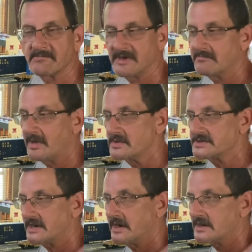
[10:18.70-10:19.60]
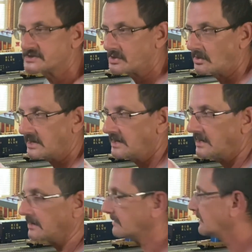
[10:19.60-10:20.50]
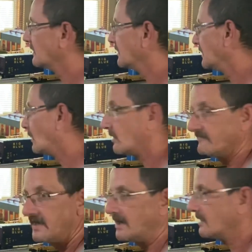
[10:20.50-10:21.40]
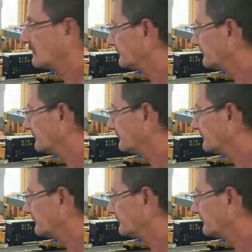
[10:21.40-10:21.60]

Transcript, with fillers: been posted in a short yet or a video.